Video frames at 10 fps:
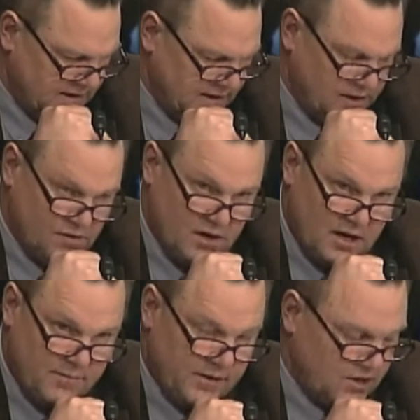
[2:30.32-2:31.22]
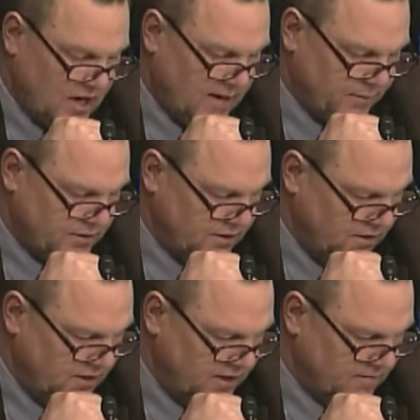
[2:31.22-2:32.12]
you talk about the
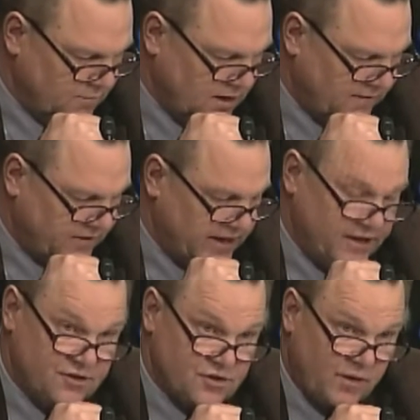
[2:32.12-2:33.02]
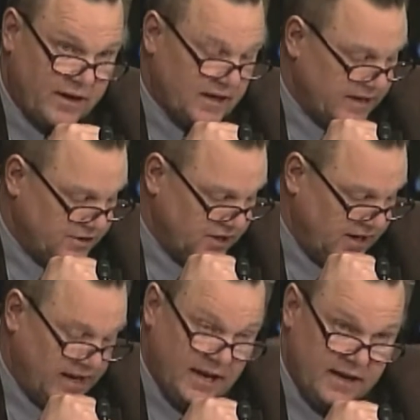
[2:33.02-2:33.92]
opportunity that modifications of
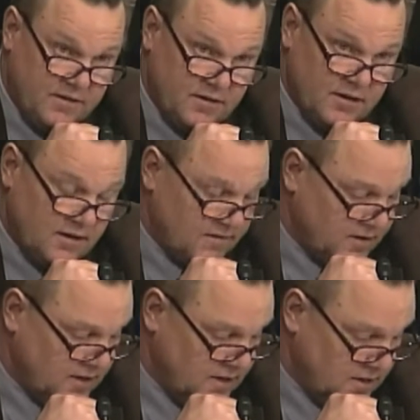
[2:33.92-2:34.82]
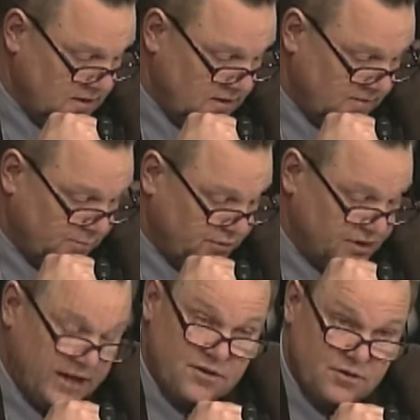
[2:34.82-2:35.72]
Regulation A
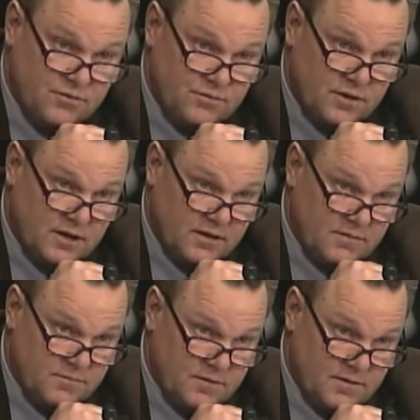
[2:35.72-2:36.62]
present to